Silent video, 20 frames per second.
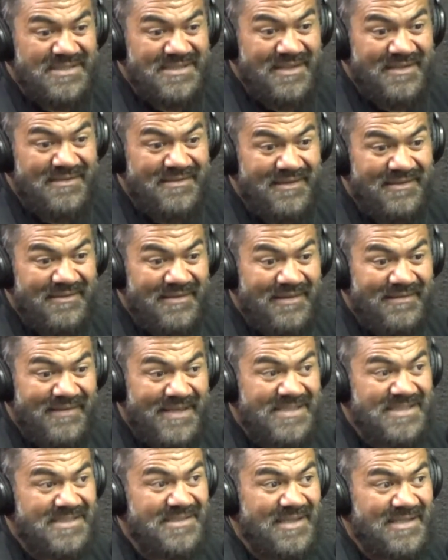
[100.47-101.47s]

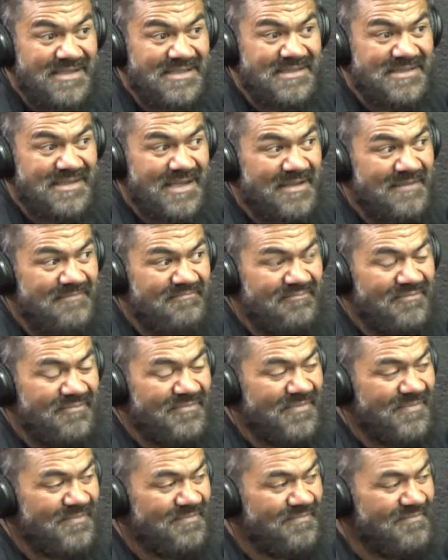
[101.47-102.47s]
That's all
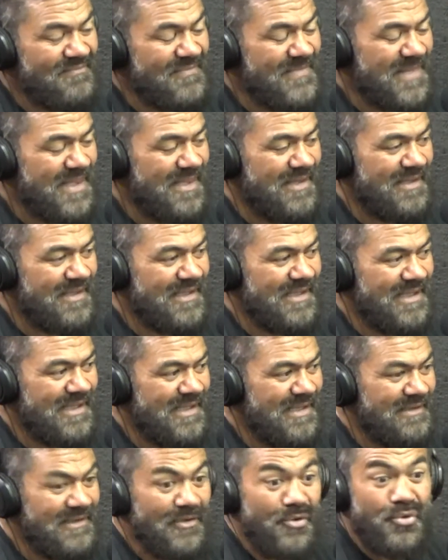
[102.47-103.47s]

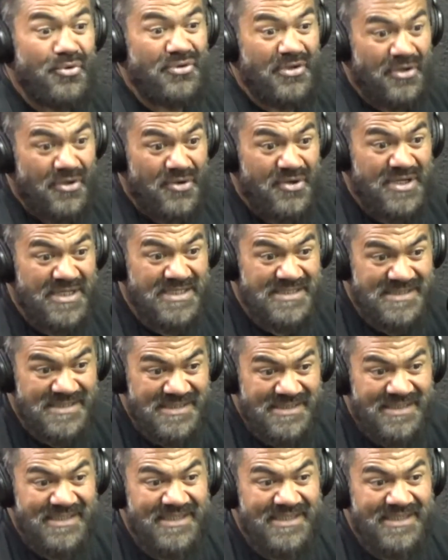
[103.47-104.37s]
the learnings,